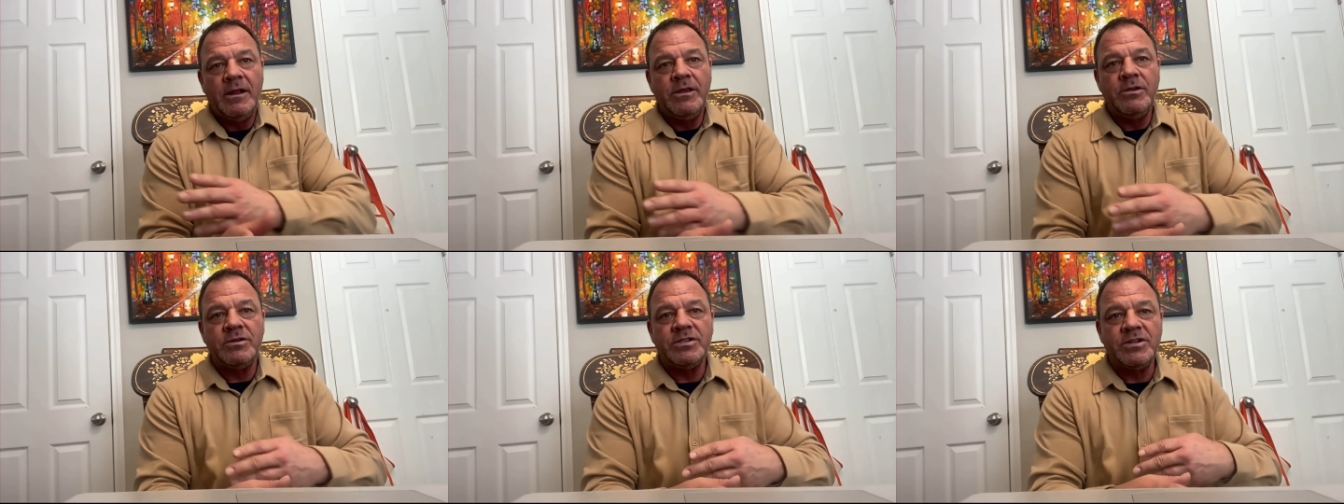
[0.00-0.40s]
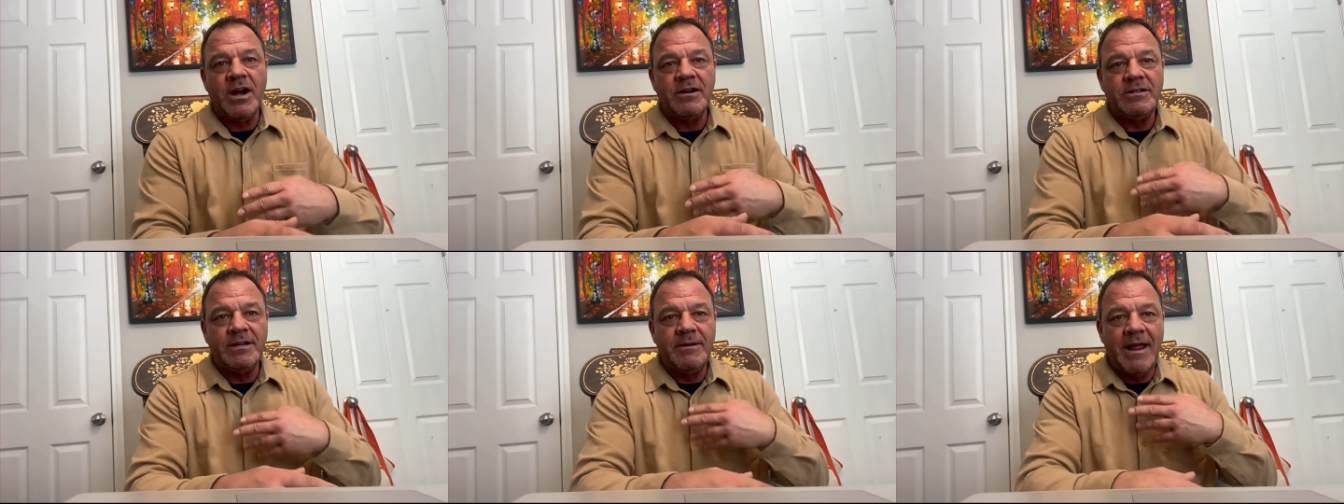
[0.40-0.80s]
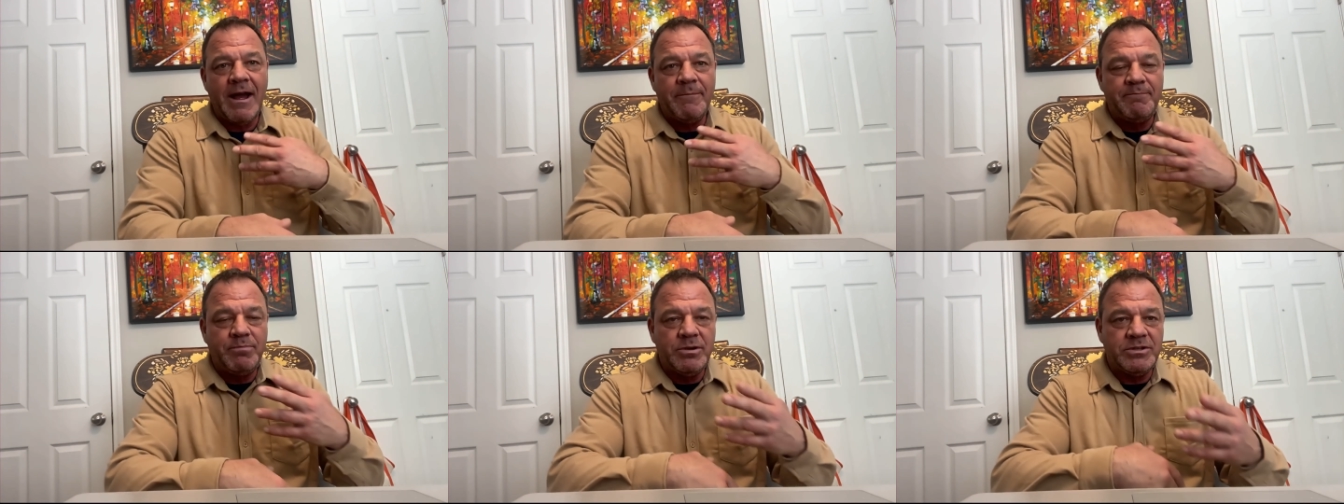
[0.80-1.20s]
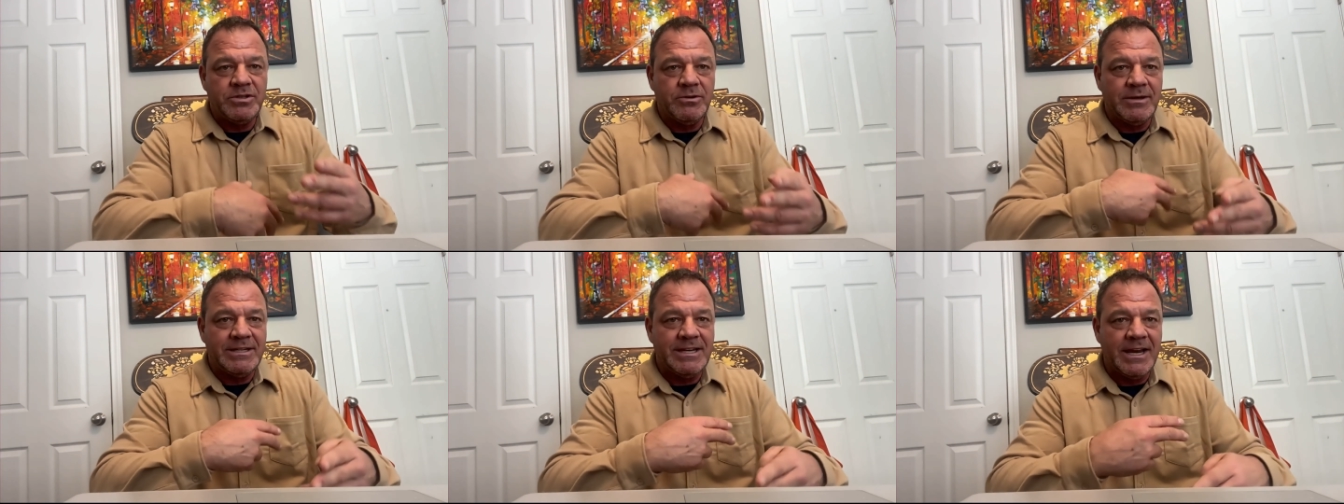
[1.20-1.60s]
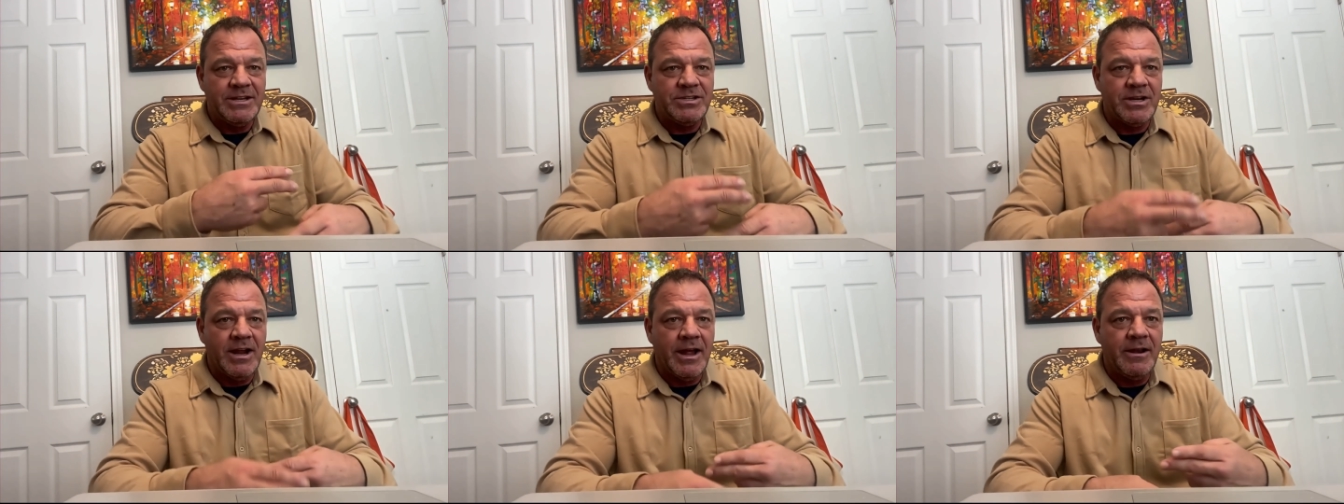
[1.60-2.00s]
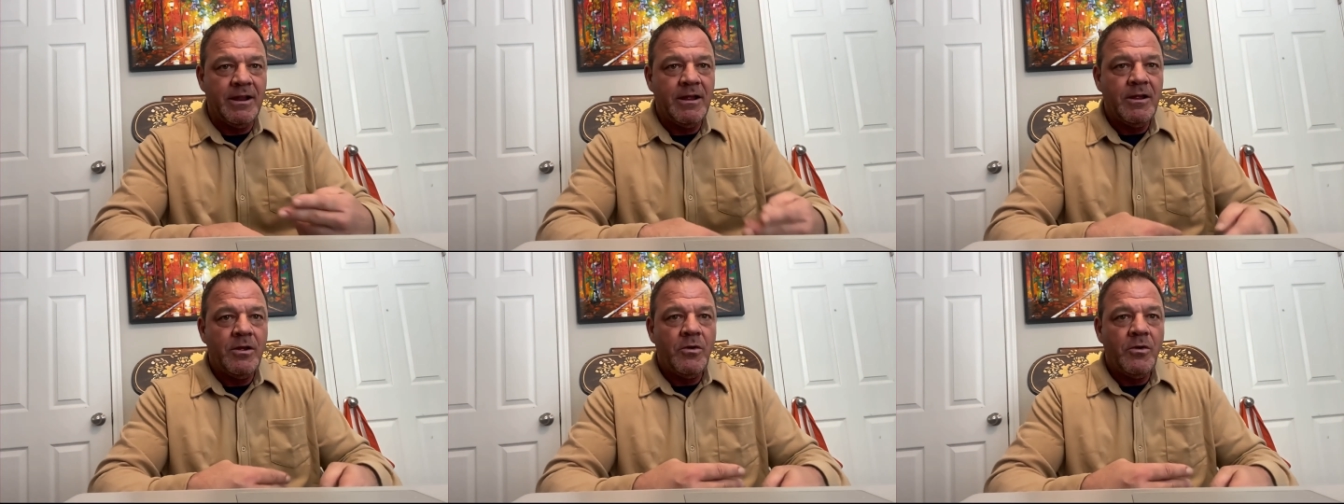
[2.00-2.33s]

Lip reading: you start to now put your attention on,